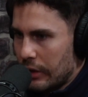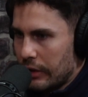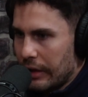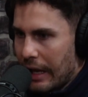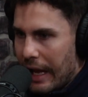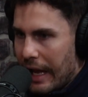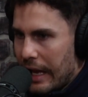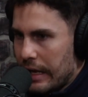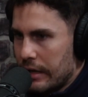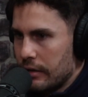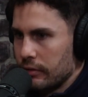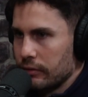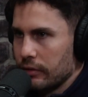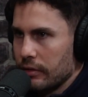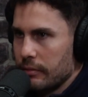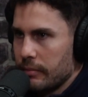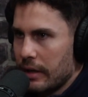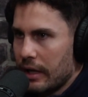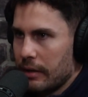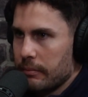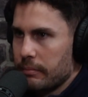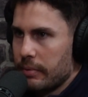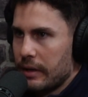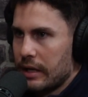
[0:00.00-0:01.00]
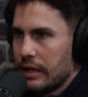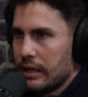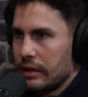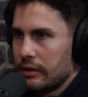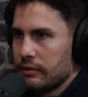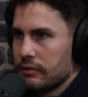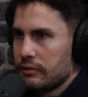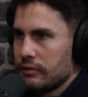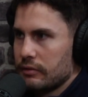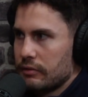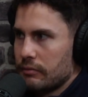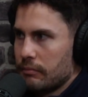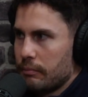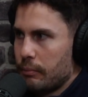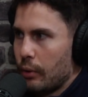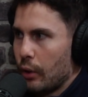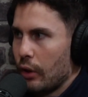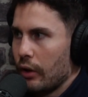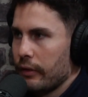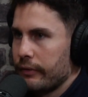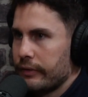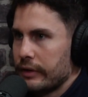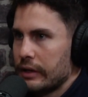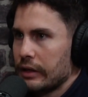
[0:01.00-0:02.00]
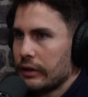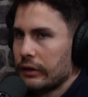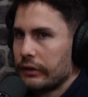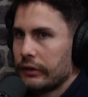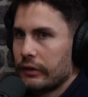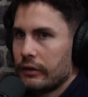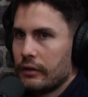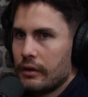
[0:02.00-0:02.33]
anal about being perfect.